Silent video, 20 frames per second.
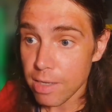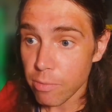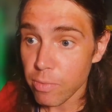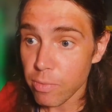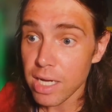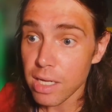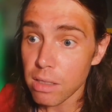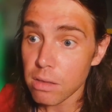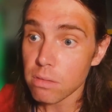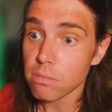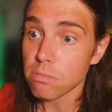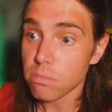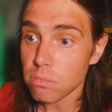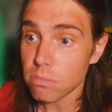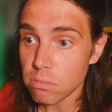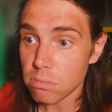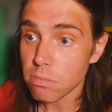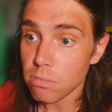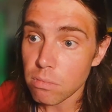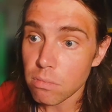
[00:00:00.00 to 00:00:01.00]
well,
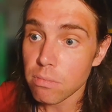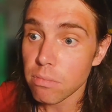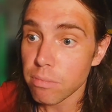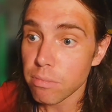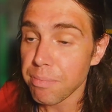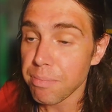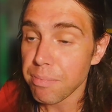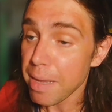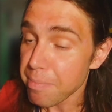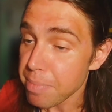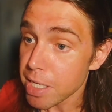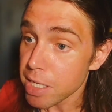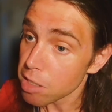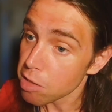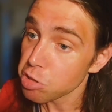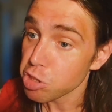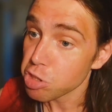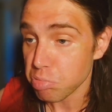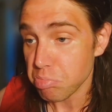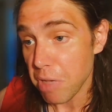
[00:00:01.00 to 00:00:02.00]
maybe,
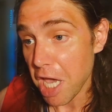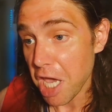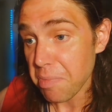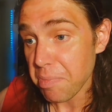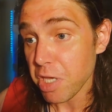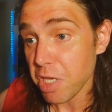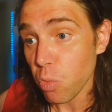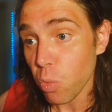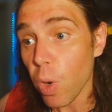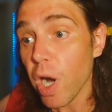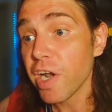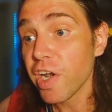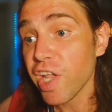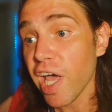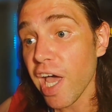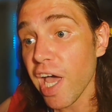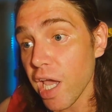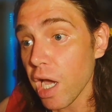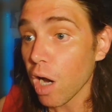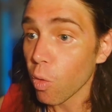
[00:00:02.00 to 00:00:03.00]
just maybe, one
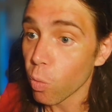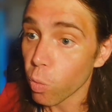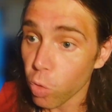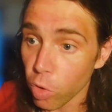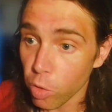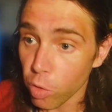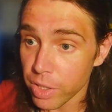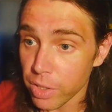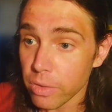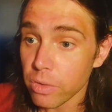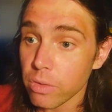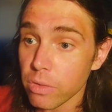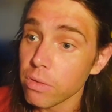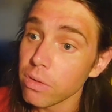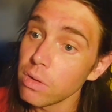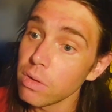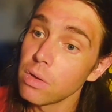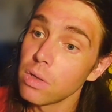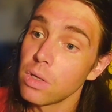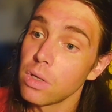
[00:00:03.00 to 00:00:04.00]
day a
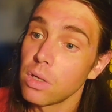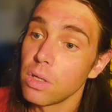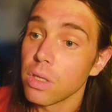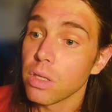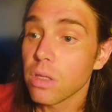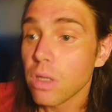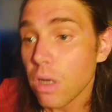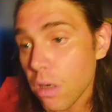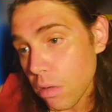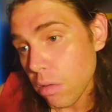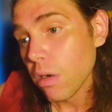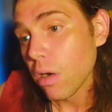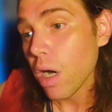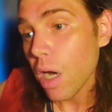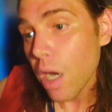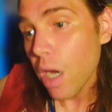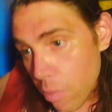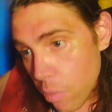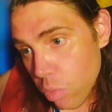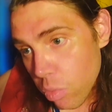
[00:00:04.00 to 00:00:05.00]
woman, the
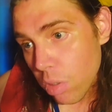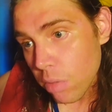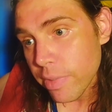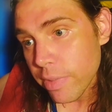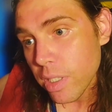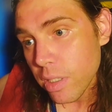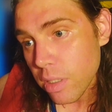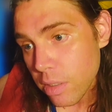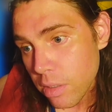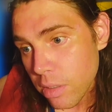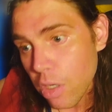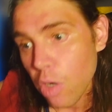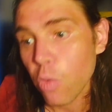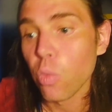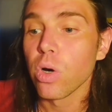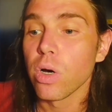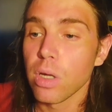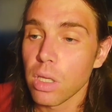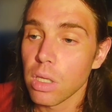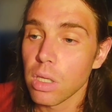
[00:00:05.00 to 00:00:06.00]
right woman,
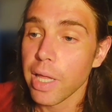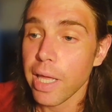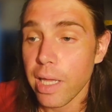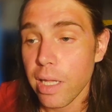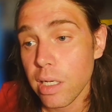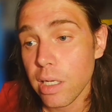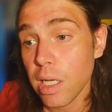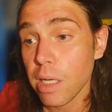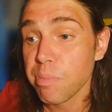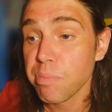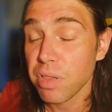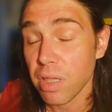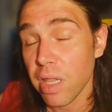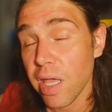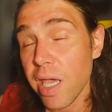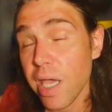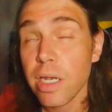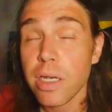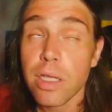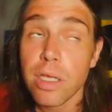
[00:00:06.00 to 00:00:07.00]
will end up
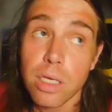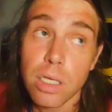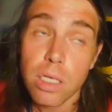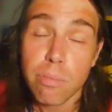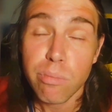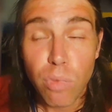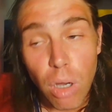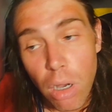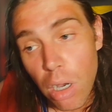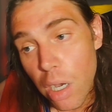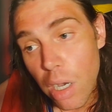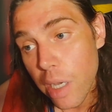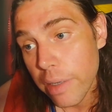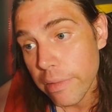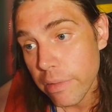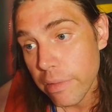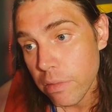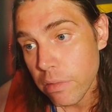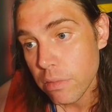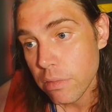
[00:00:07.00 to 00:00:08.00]
landing in
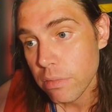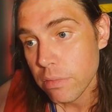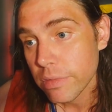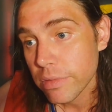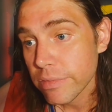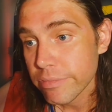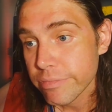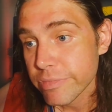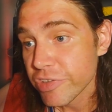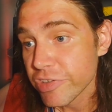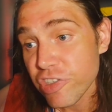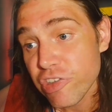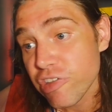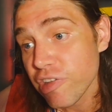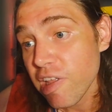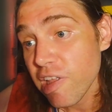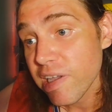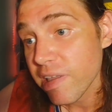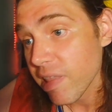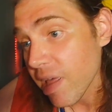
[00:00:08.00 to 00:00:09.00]
mine. Just
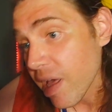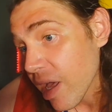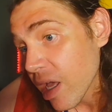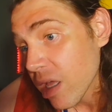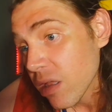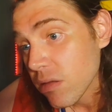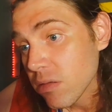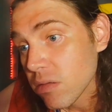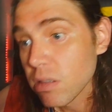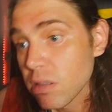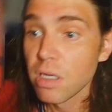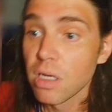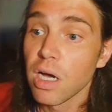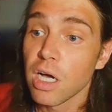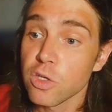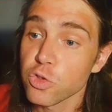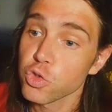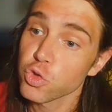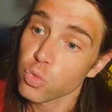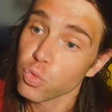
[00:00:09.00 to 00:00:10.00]
like that.
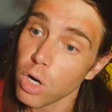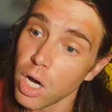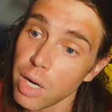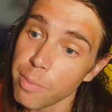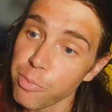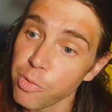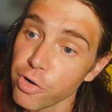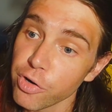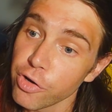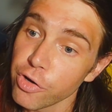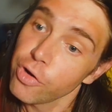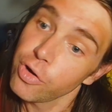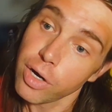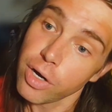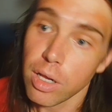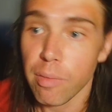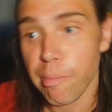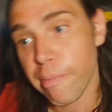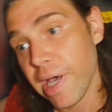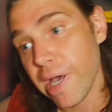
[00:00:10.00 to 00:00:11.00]
I'll swipe on her,
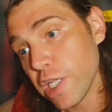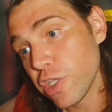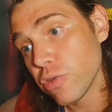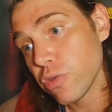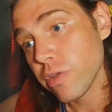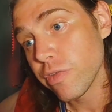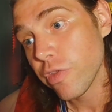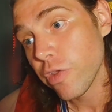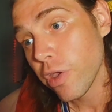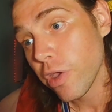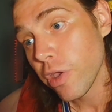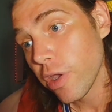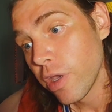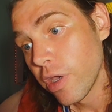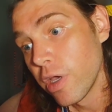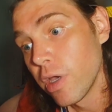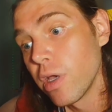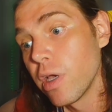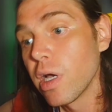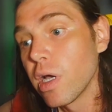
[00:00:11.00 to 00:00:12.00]
I'll match with her,
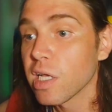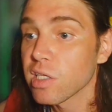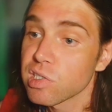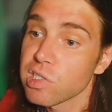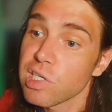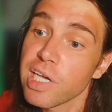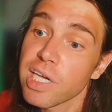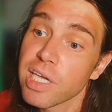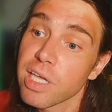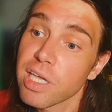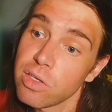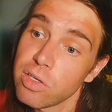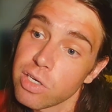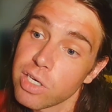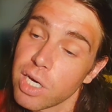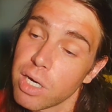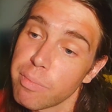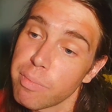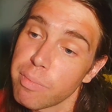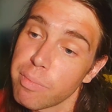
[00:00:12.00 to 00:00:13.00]
I'll say, can you
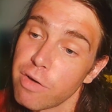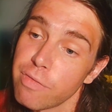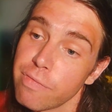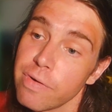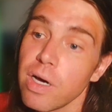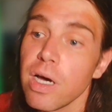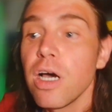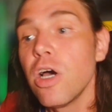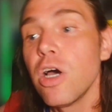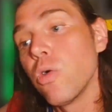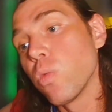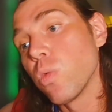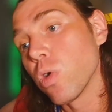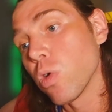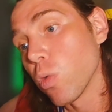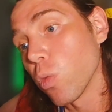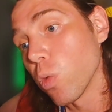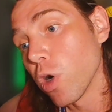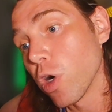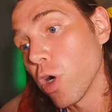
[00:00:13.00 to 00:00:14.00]
come over?
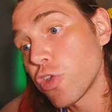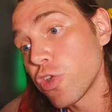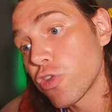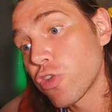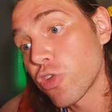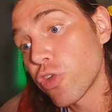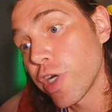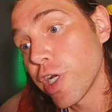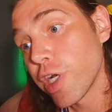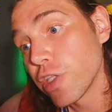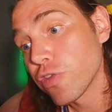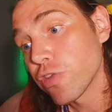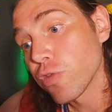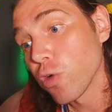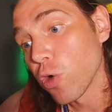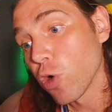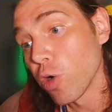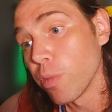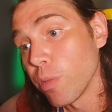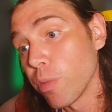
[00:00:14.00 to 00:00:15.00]
We'll watch
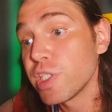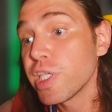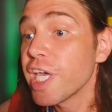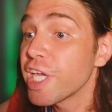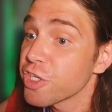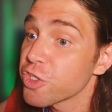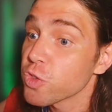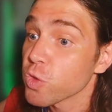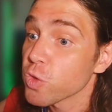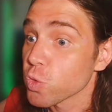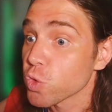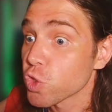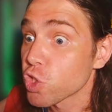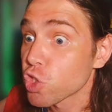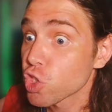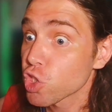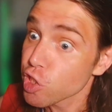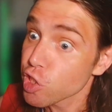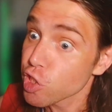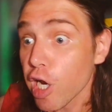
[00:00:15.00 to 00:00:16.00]
Transformers and she'll
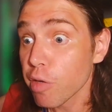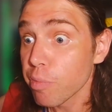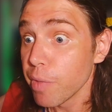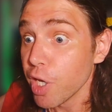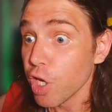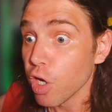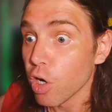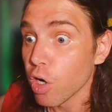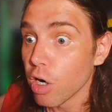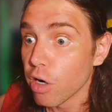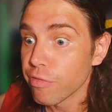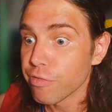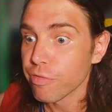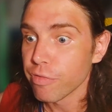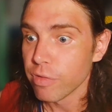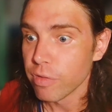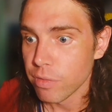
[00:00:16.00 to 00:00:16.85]
suck me off.